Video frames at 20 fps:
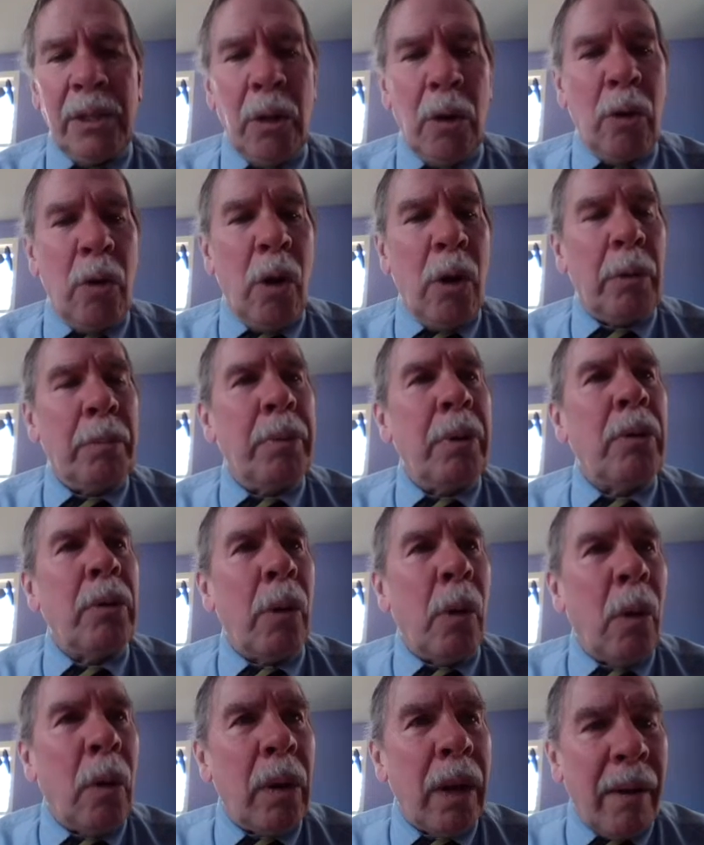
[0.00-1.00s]
the so-called
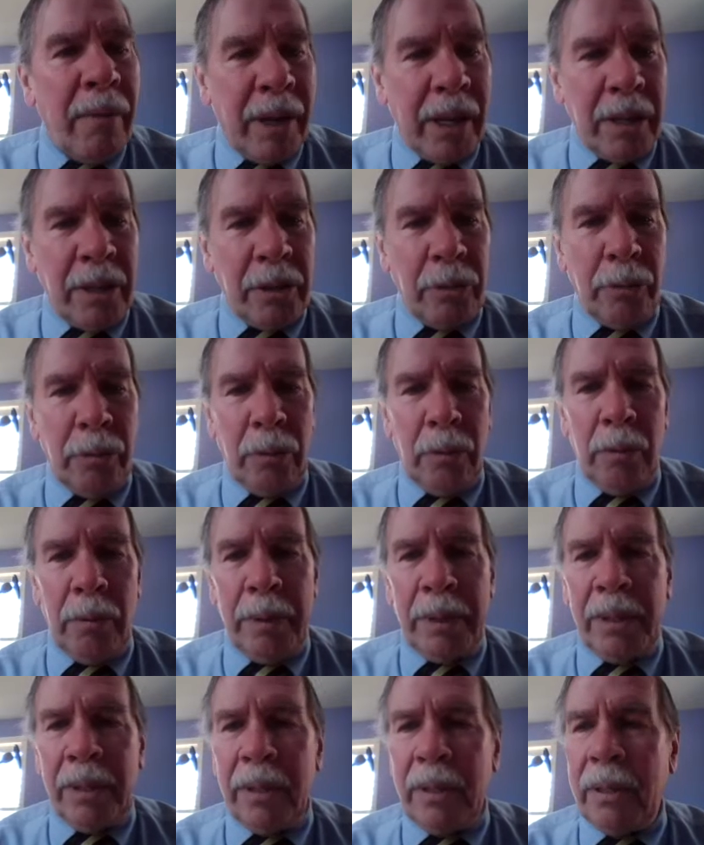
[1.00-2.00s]
parole evidence
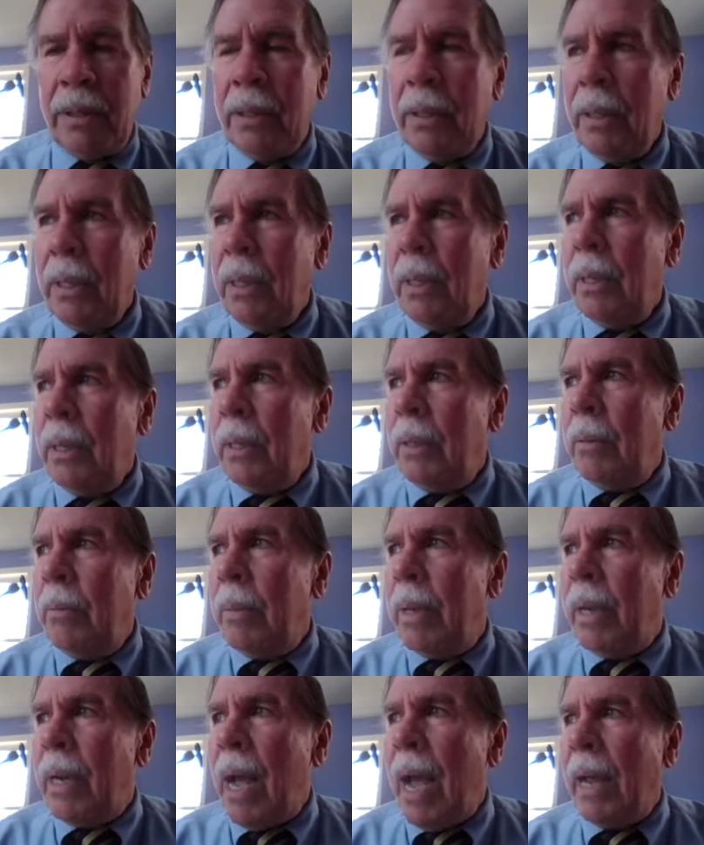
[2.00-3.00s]
rule, which is
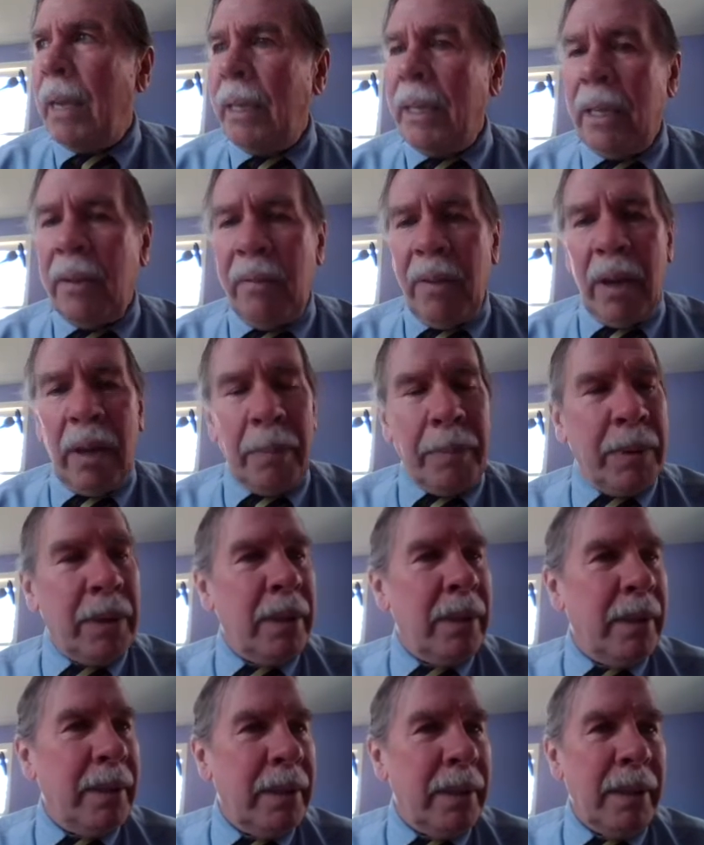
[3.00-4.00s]
highly
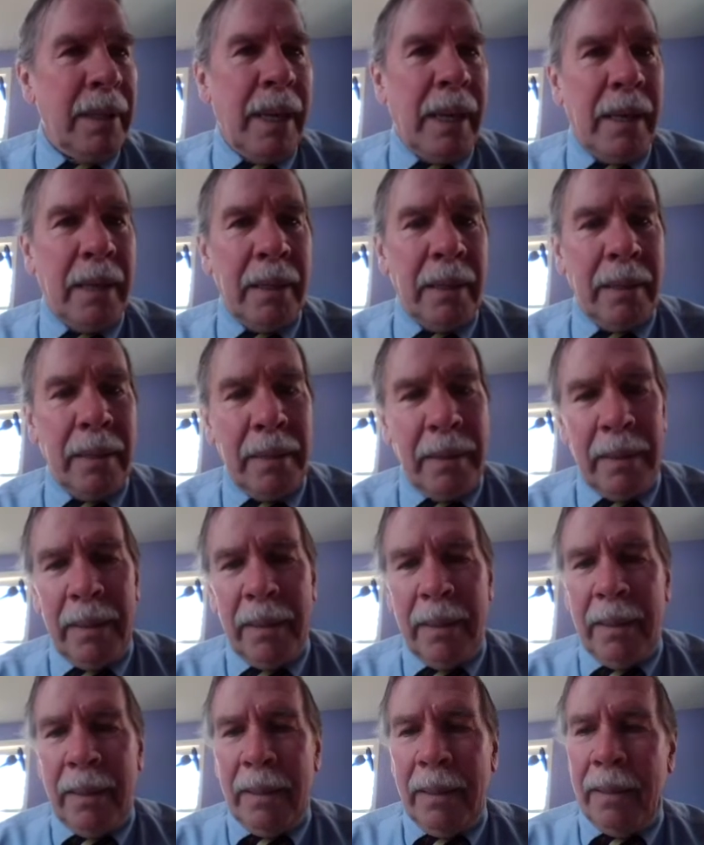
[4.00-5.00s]
developed in
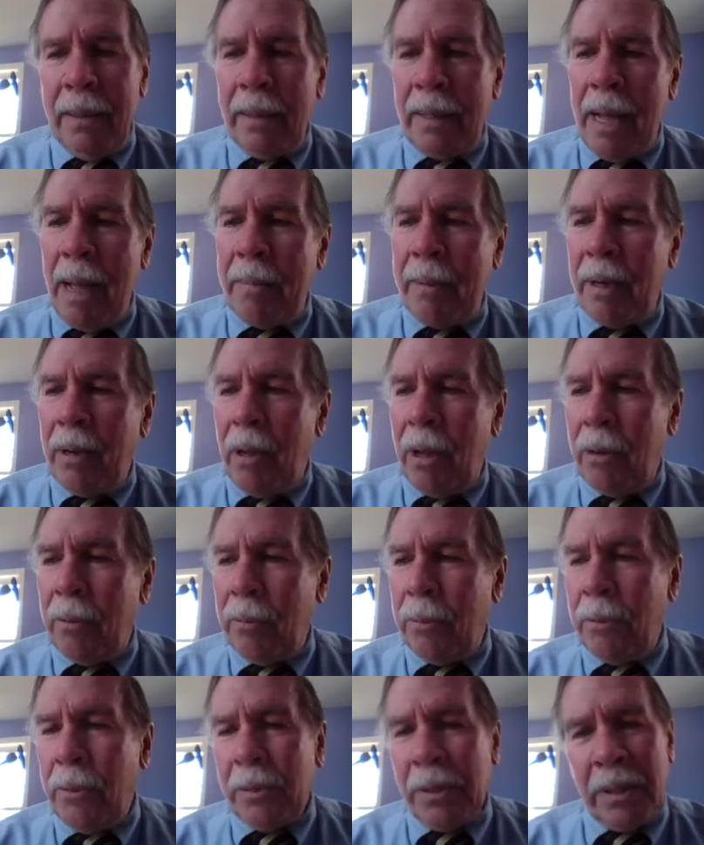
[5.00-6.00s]
common
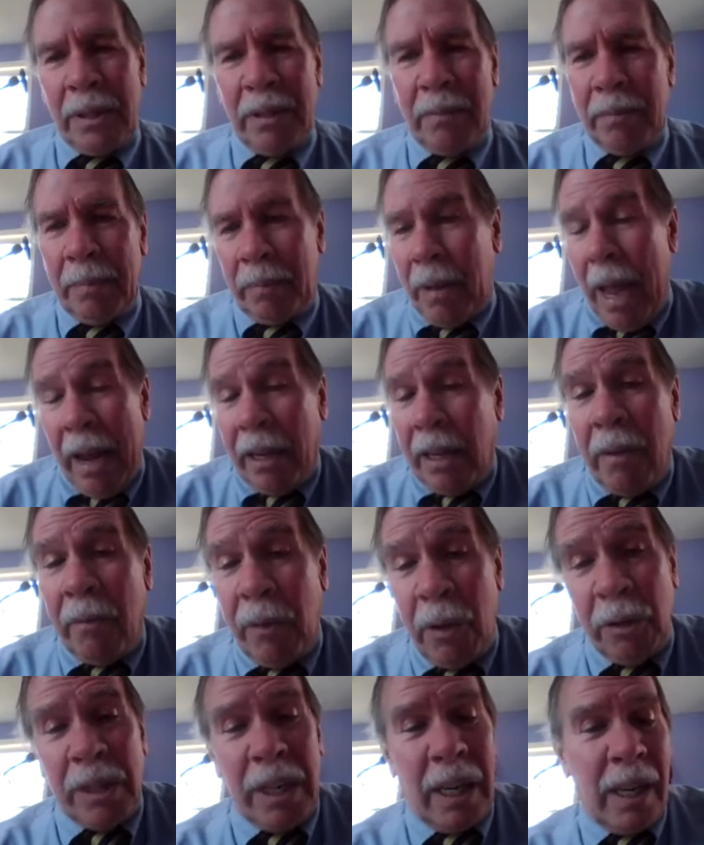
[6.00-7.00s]
law rules and
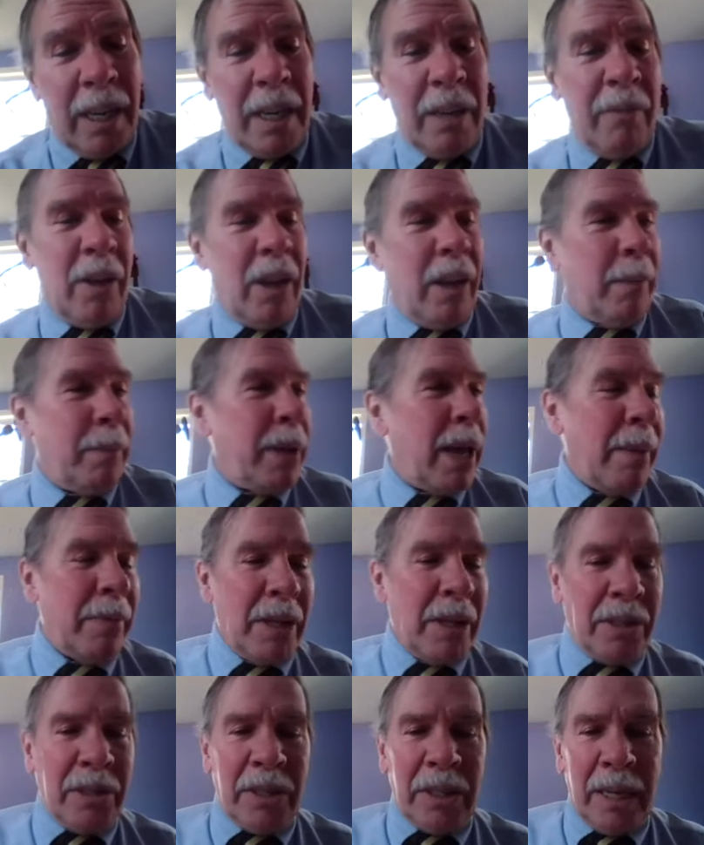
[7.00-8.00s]
confusingly developed,
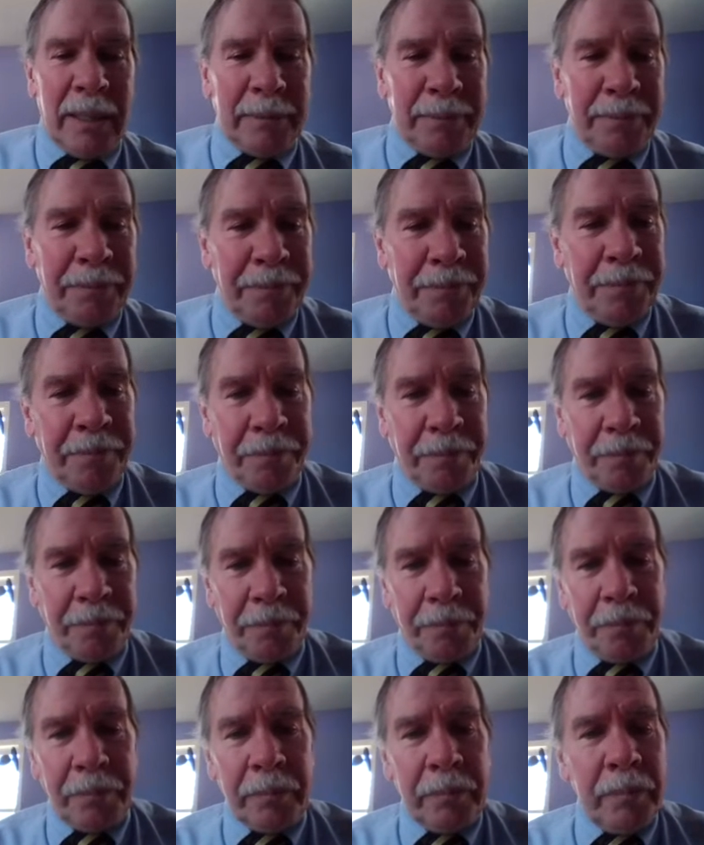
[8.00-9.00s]
I must say.
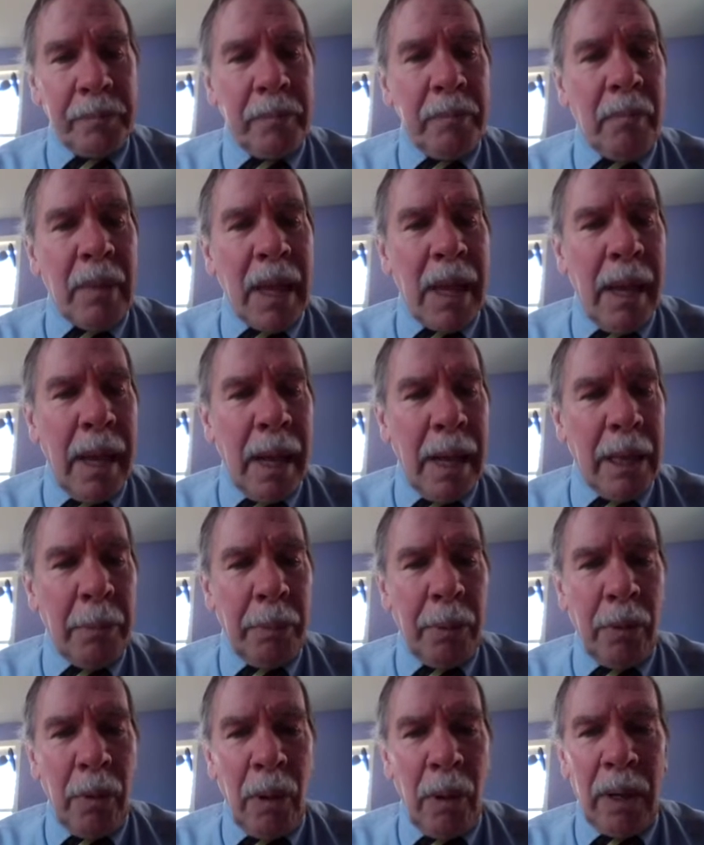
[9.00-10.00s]

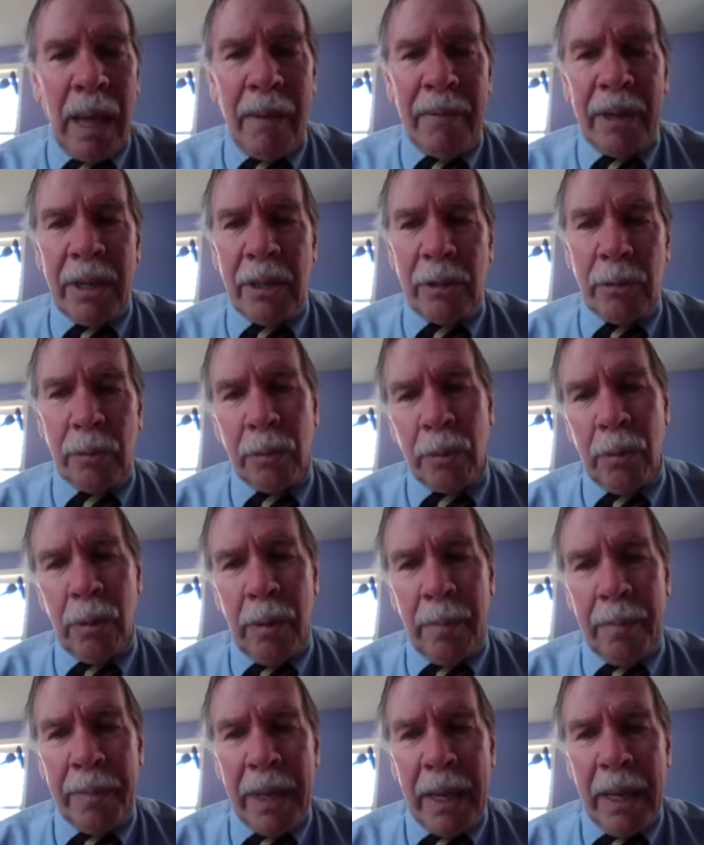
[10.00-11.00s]
The parole evidence
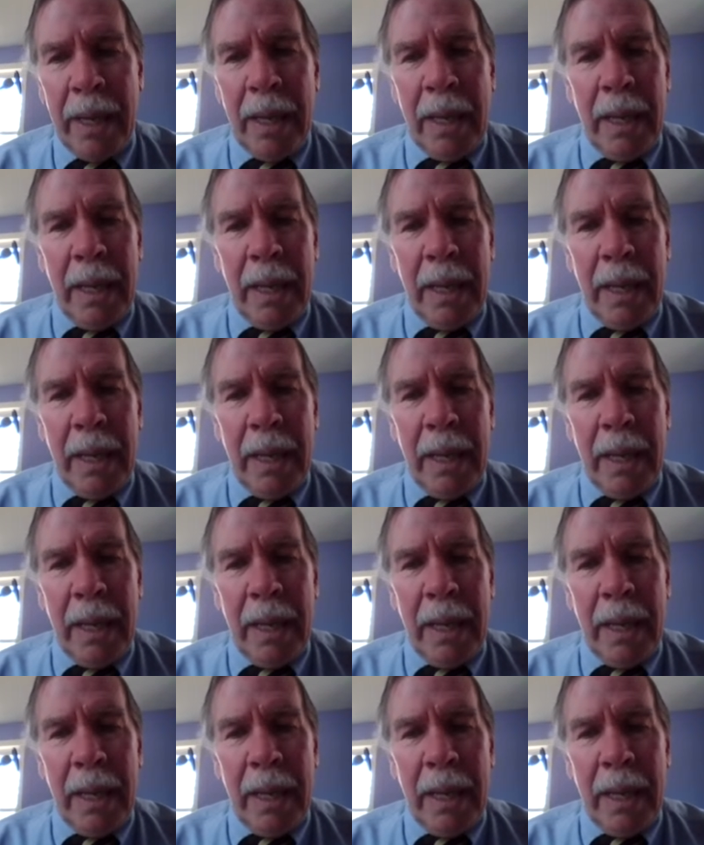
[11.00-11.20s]
rule,